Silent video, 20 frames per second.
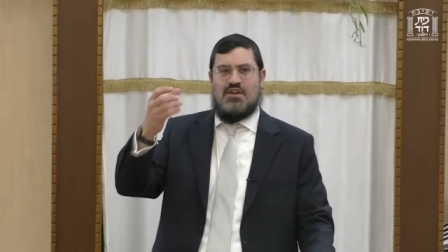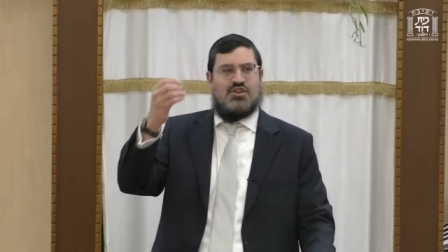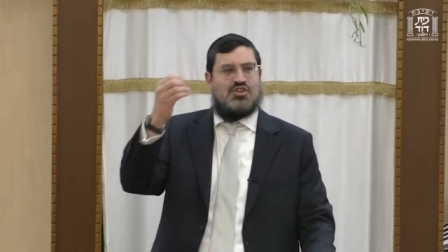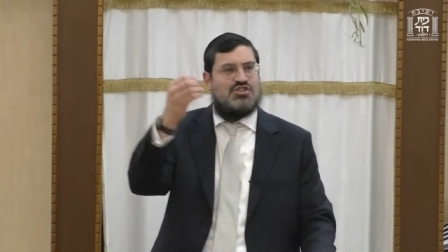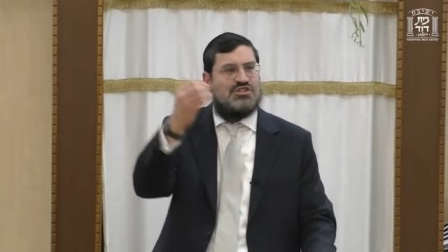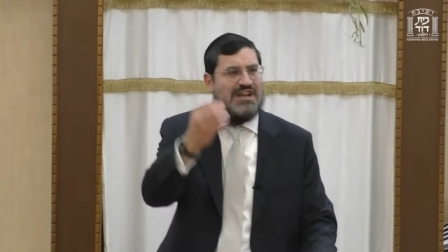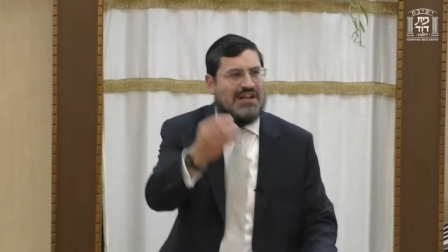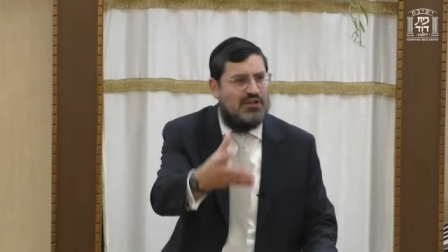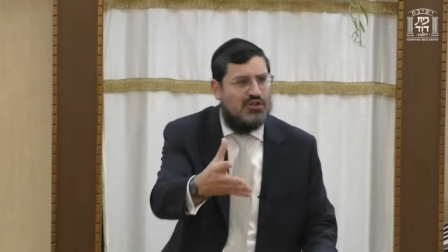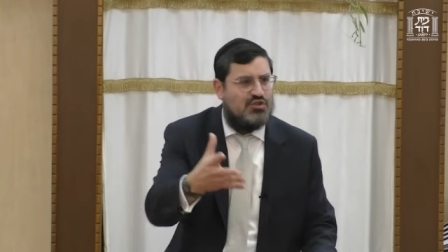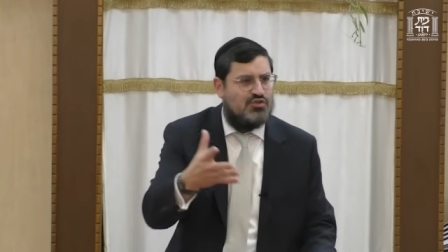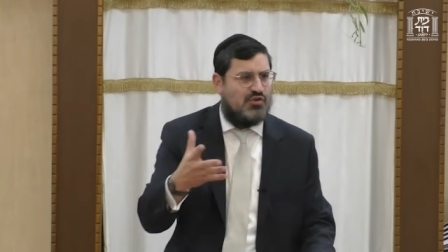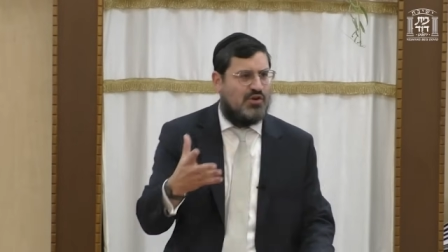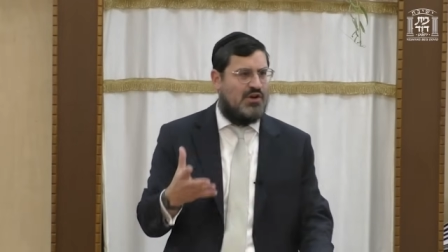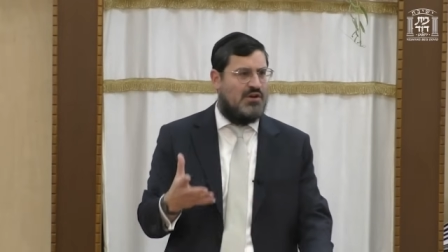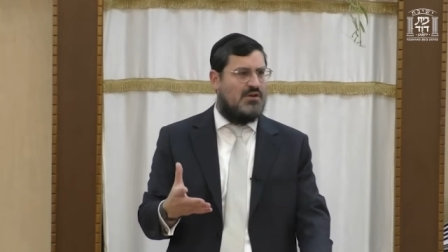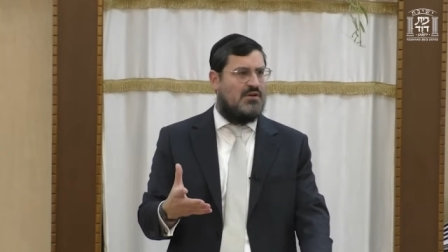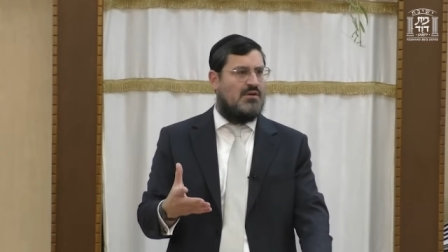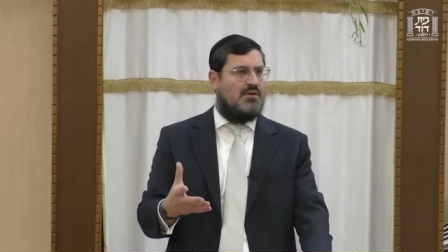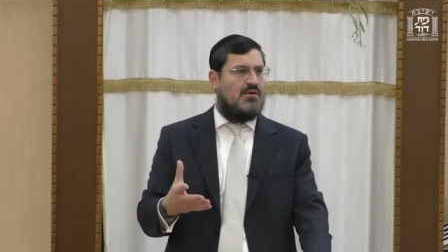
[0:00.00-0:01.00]

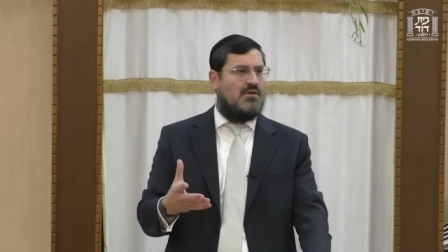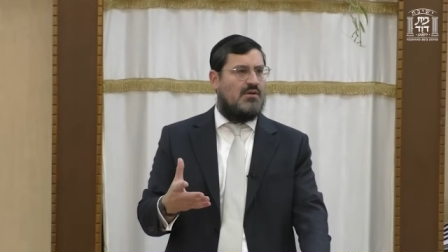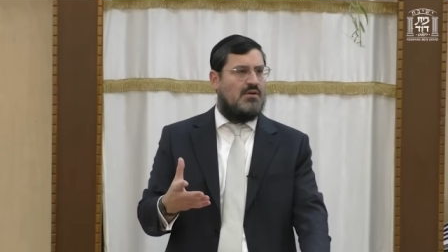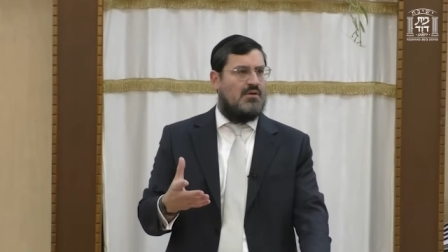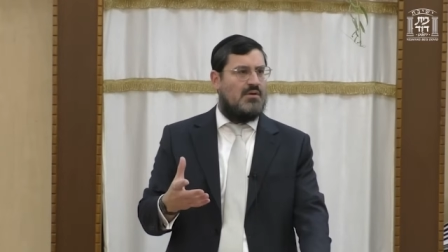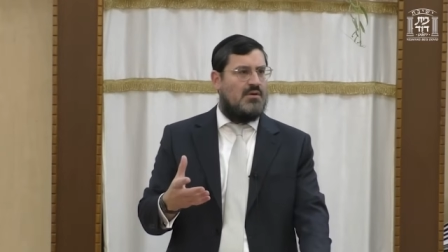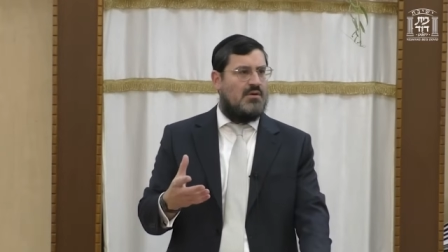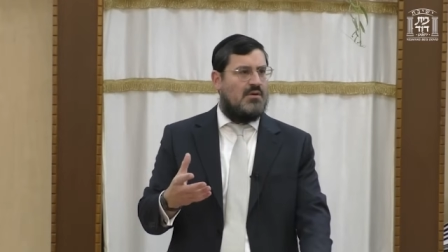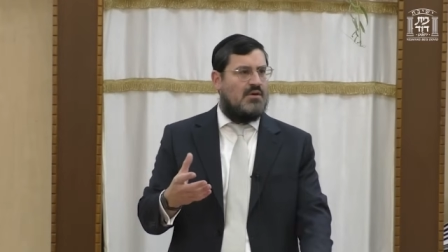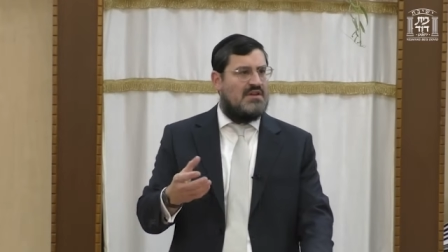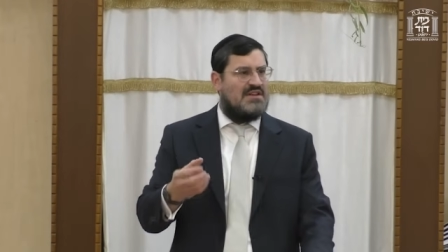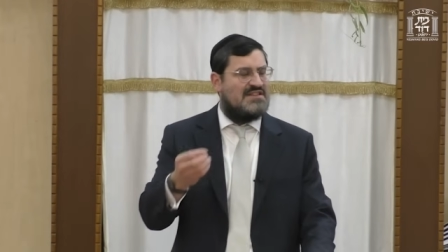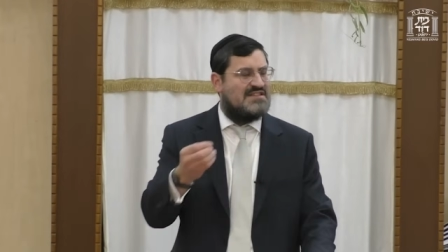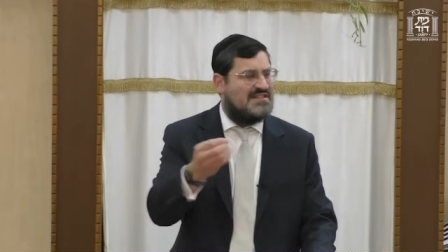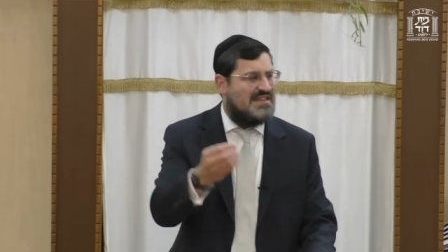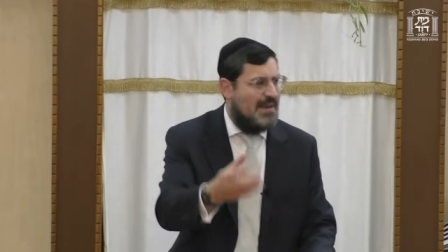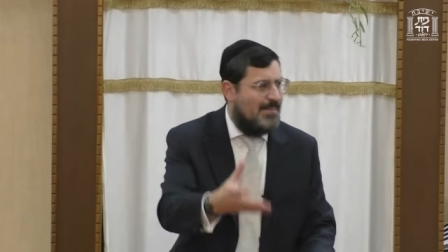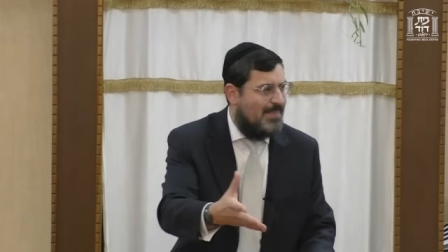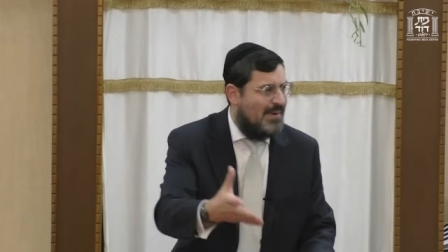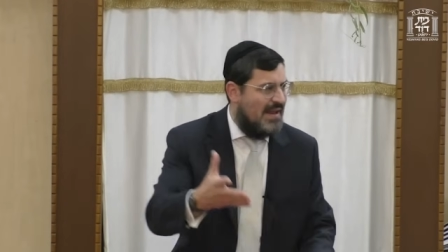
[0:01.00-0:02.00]
children,
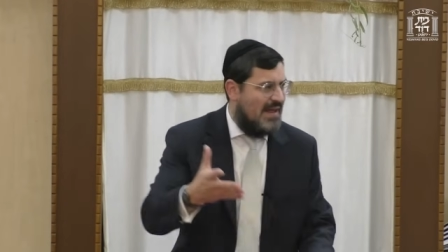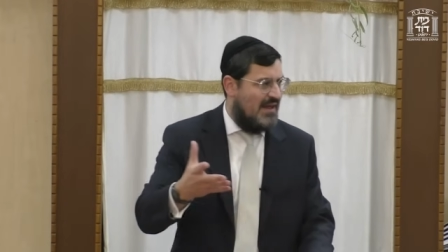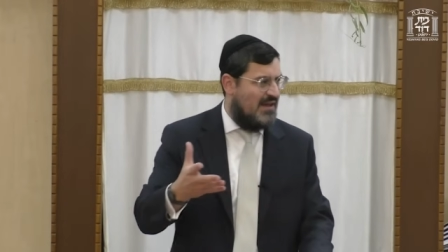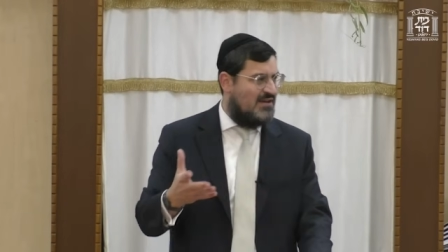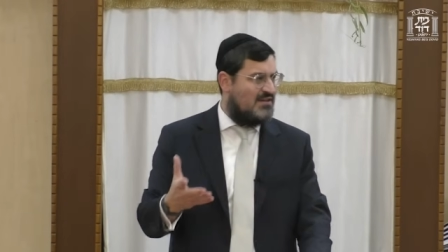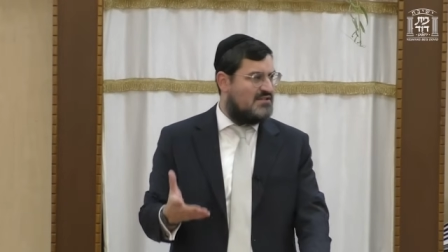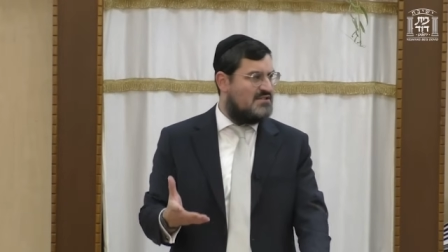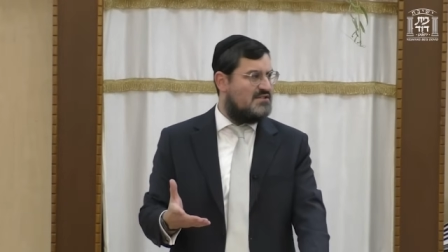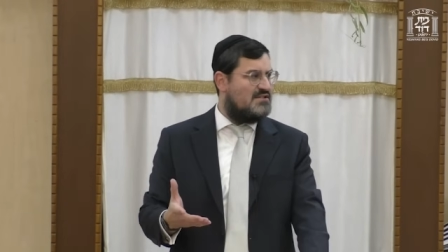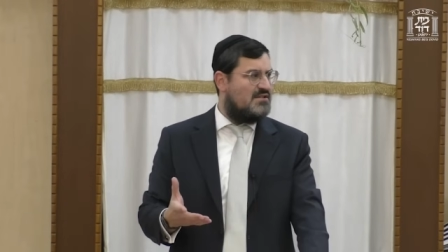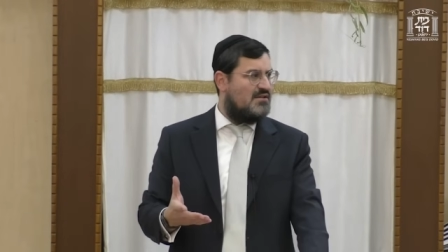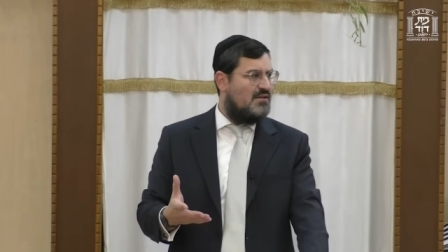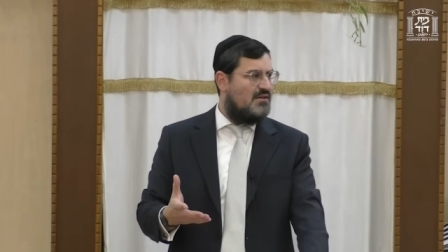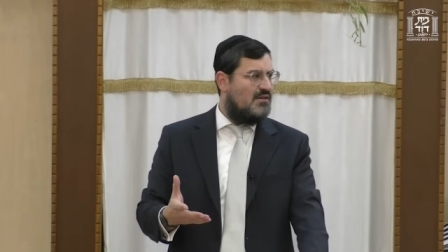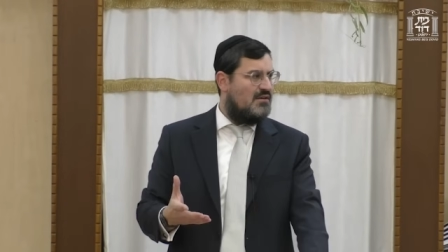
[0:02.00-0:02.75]
siblings,